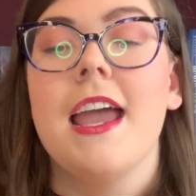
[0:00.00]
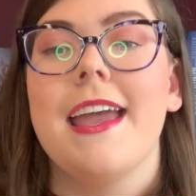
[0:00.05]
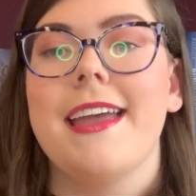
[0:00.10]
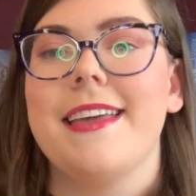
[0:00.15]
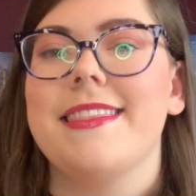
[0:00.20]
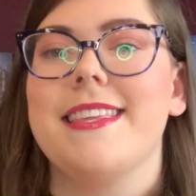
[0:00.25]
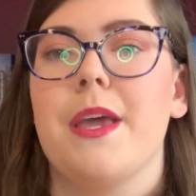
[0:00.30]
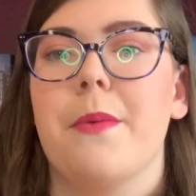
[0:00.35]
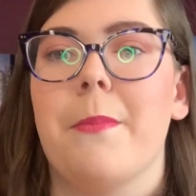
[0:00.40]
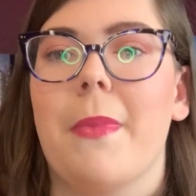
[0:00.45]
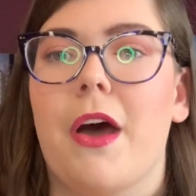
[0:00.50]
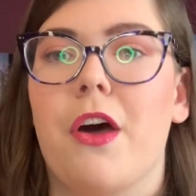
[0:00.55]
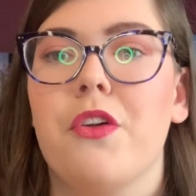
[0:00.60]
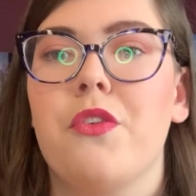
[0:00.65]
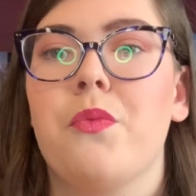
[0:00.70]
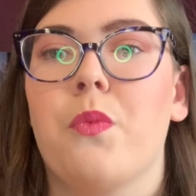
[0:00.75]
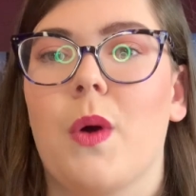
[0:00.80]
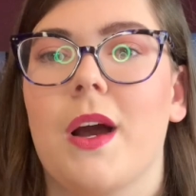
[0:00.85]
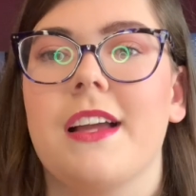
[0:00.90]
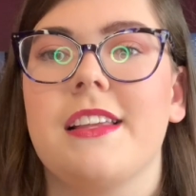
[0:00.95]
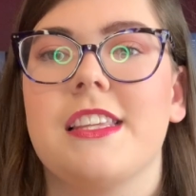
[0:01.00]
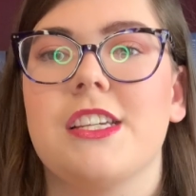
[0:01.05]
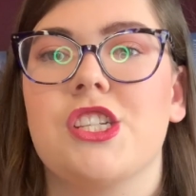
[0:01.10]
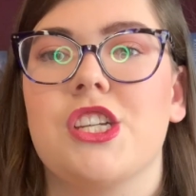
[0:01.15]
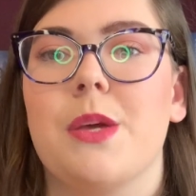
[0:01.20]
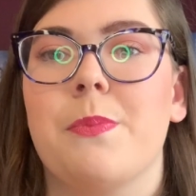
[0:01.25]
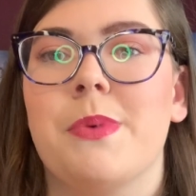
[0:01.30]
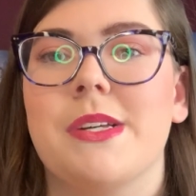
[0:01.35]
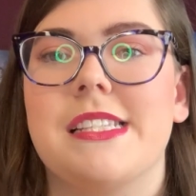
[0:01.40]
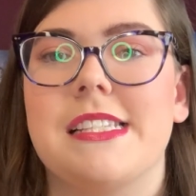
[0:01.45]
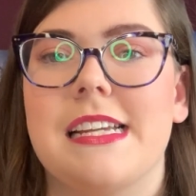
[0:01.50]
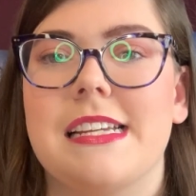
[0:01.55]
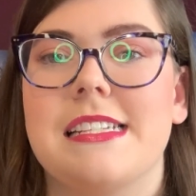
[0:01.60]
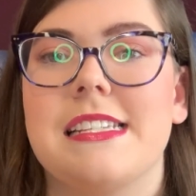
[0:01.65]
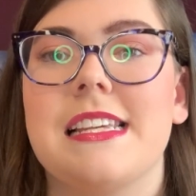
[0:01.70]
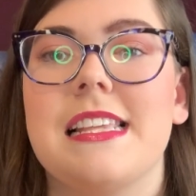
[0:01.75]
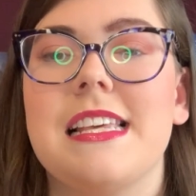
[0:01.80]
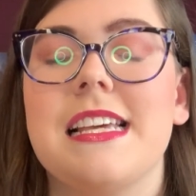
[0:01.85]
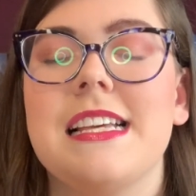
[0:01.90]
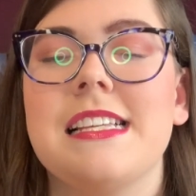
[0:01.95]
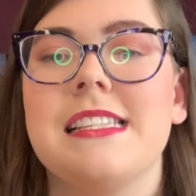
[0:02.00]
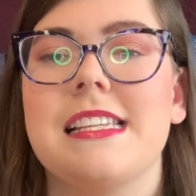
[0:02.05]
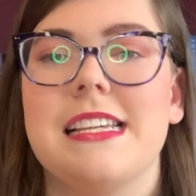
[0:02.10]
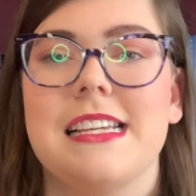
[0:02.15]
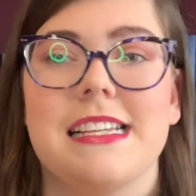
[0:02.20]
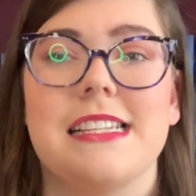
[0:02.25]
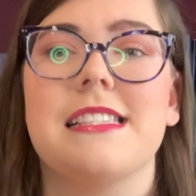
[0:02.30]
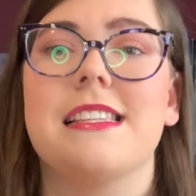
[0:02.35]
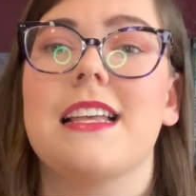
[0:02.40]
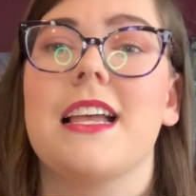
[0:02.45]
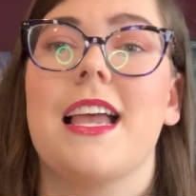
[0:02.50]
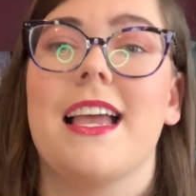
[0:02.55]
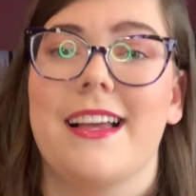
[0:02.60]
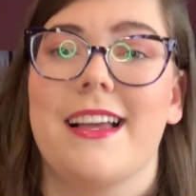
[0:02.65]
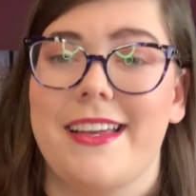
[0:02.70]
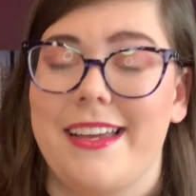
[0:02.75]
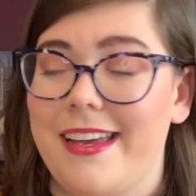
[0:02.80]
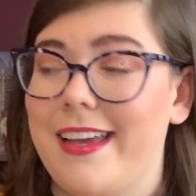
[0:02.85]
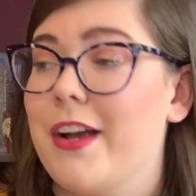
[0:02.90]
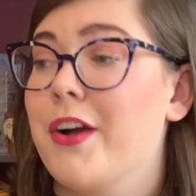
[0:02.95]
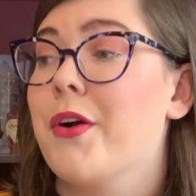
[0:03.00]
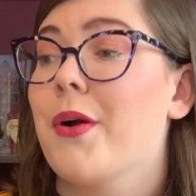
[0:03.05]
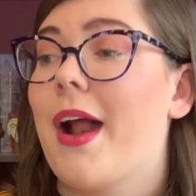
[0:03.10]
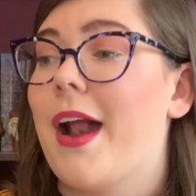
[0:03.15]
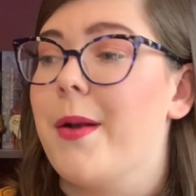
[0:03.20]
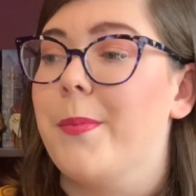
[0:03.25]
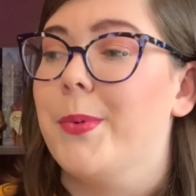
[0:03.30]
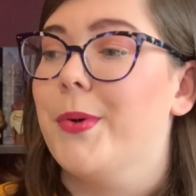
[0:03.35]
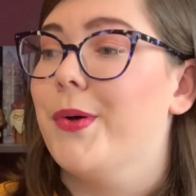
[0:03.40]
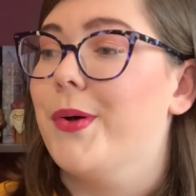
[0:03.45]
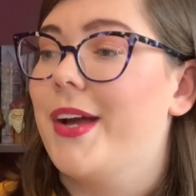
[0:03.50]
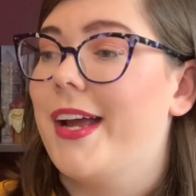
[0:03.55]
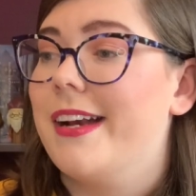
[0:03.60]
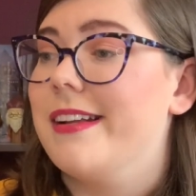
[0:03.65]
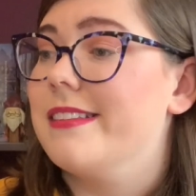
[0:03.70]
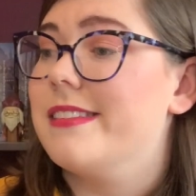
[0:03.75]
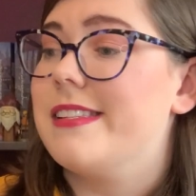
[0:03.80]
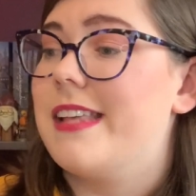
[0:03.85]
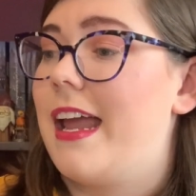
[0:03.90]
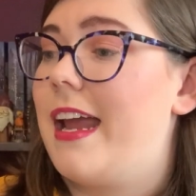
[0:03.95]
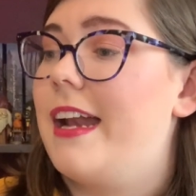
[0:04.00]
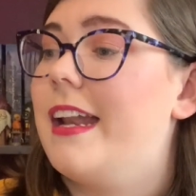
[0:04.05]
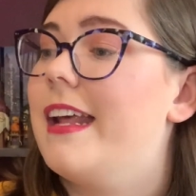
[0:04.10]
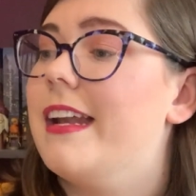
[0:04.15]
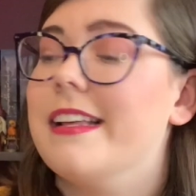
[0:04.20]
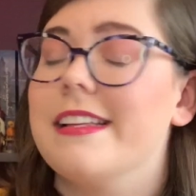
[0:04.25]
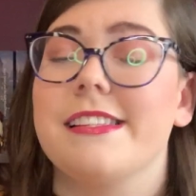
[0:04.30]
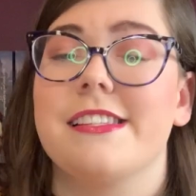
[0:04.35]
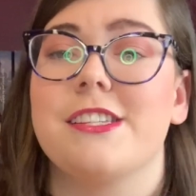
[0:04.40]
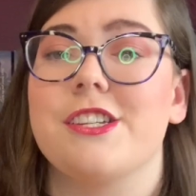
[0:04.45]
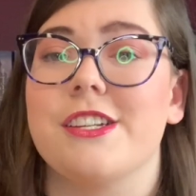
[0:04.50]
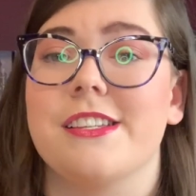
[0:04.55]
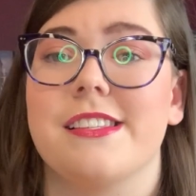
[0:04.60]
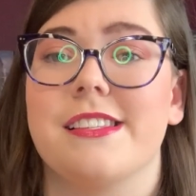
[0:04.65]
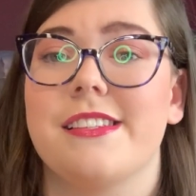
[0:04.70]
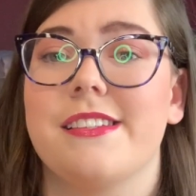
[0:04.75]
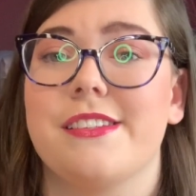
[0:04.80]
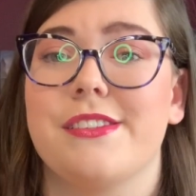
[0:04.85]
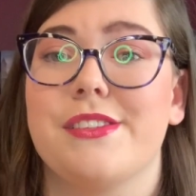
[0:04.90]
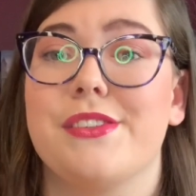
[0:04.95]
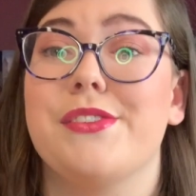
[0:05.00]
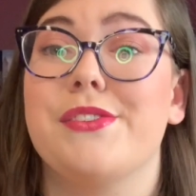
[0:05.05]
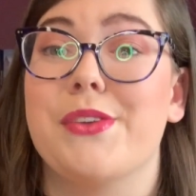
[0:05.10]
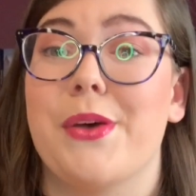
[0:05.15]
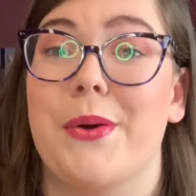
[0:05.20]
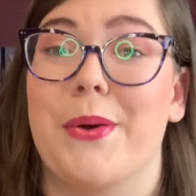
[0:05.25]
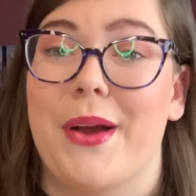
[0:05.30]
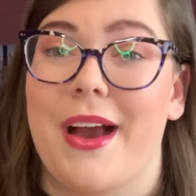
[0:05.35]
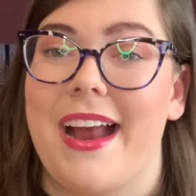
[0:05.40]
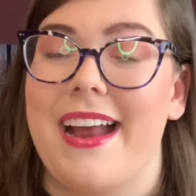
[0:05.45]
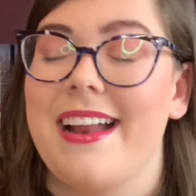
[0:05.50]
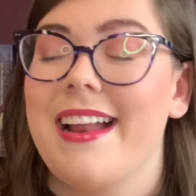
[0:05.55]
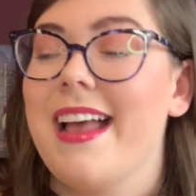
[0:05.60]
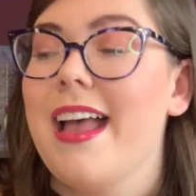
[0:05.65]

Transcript: and the amount of work that she puts into this is incredible and insane, and it's just so great.